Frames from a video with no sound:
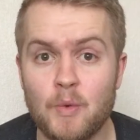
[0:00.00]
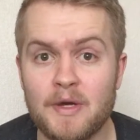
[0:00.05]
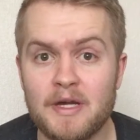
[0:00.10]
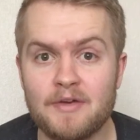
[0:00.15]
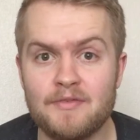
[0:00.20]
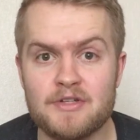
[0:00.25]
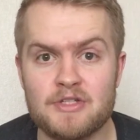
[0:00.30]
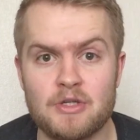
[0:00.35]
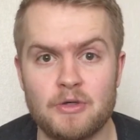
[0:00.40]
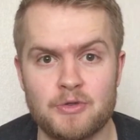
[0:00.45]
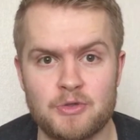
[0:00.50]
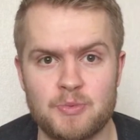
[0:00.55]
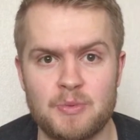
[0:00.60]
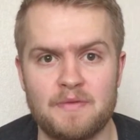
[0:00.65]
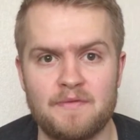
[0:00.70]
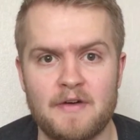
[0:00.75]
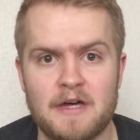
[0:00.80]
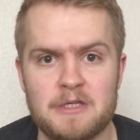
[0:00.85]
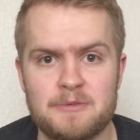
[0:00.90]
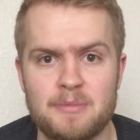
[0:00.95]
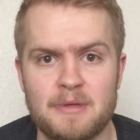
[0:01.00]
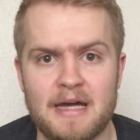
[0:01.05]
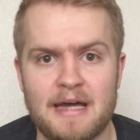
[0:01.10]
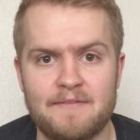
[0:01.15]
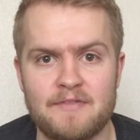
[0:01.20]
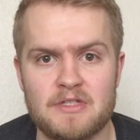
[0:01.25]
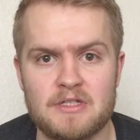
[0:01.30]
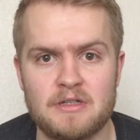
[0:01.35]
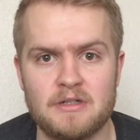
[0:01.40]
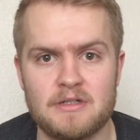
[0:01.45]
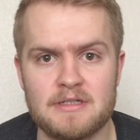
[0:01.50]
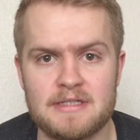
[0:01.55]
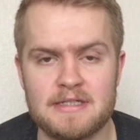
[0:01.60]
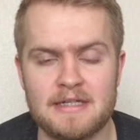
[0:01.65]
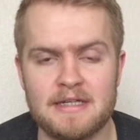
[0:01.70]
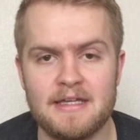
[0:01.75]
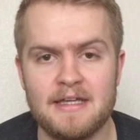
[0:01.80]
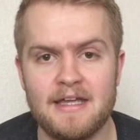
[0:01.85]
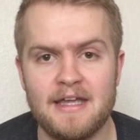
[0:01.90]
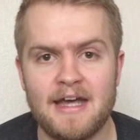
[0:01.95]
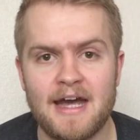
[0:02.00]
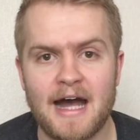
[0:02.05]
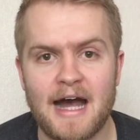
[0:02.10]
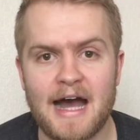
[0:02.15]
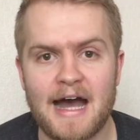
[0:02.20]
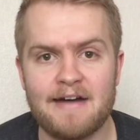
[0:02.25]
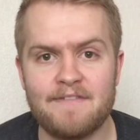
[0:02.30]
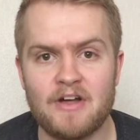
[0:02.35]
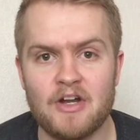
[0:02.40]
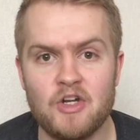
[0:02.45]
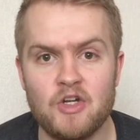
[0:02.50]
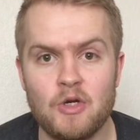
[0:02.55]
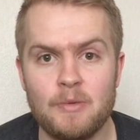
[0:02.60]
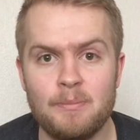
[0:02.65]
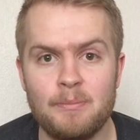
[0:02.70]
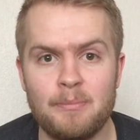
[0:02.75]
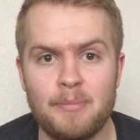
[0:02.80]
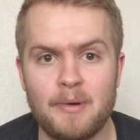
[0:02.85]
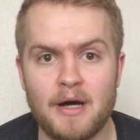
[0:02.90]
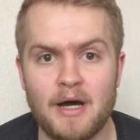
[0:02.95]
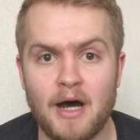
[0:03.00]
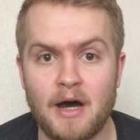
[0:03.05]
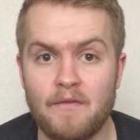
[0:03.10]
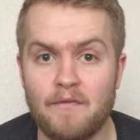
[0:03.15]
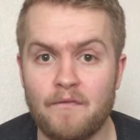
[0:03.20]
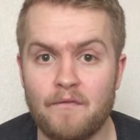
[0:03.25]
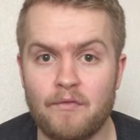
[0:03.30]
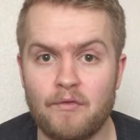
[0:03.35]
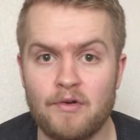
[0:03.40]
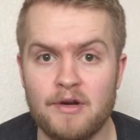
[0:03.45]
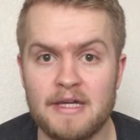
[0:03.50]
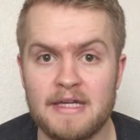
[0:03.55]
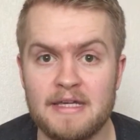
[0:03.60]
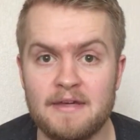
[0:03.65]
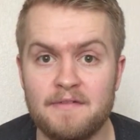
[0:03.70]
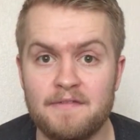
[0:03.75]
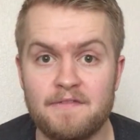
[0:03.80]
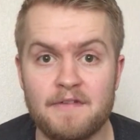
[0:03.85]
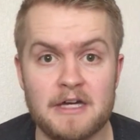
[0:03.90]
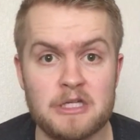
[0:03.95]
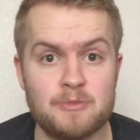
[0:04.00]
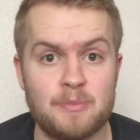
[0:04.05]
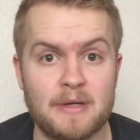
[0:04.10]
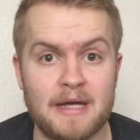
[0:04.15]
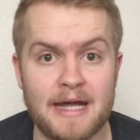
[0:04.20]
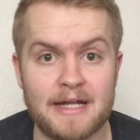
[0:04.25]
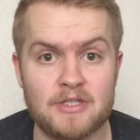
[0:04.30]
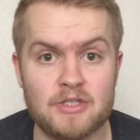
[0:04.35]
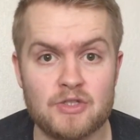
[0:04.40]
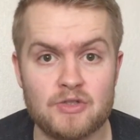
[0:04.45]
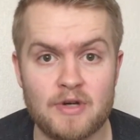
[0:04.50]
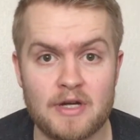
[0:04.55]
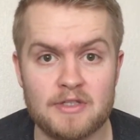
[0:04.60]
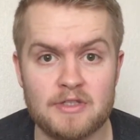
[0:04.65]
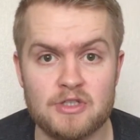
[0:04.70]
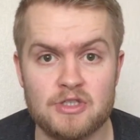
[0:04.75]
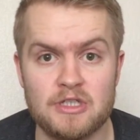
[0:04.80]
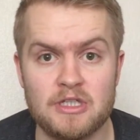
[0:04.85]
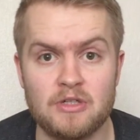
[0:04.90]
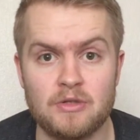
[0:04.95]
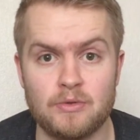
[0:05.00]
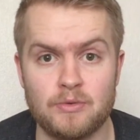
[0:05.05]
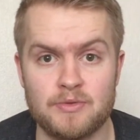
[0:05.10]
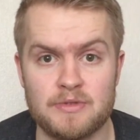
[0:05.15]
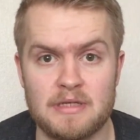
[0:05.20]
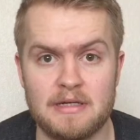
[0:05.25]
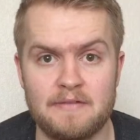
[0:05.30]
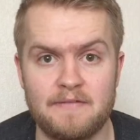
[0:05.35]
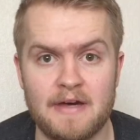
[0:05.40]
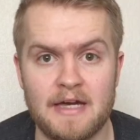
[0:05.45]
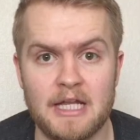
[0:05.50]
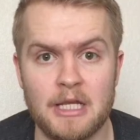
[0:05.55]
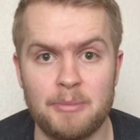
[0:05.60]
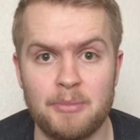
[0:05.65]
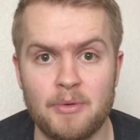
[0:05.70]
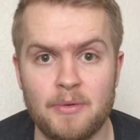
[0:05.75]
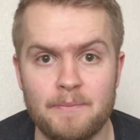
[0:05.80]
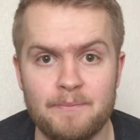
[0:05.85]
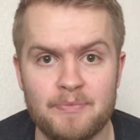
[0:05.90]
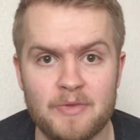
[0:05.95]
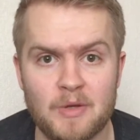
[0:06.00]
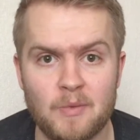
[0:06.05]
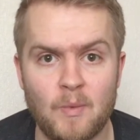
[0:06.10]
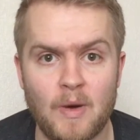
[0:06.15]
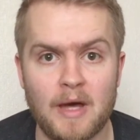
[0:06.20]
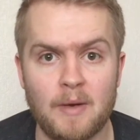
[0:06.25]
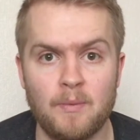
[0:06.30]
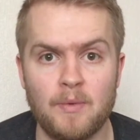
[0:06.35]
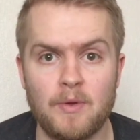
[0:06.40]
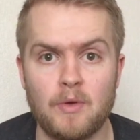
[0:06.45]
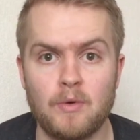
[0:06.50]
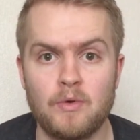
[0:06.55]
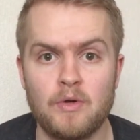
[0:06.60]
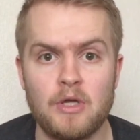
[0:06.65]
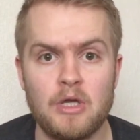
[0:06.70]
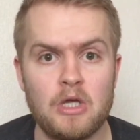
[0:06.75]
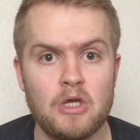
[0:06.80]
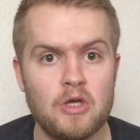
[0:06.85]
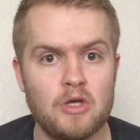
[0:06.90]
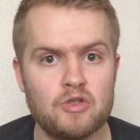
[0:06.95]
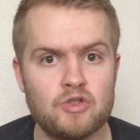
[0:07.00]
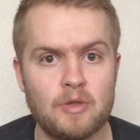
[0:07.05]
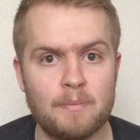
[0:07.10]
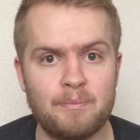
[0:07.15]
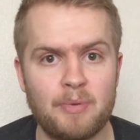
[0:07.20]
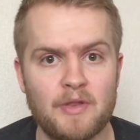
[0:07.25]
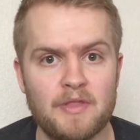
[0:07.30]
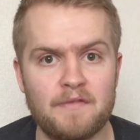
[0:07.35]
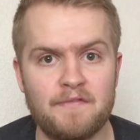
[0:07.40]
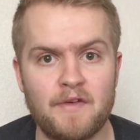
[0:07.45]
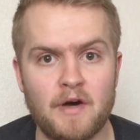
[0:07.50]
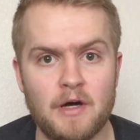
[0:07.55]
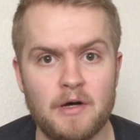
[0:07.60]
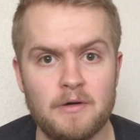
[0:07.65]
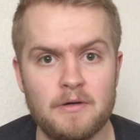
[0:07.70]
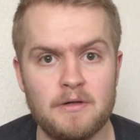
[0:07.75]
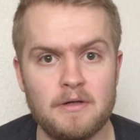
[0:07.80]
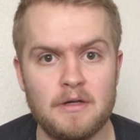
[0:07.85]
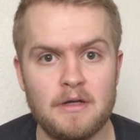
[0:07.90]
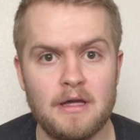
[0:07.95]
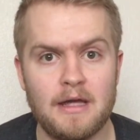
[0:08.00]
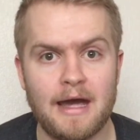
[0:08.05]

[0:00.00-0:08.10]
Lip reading: quicker results with Facebook advertising, I have a number of free Facebook ad strategy calls available where we'll jump on the phone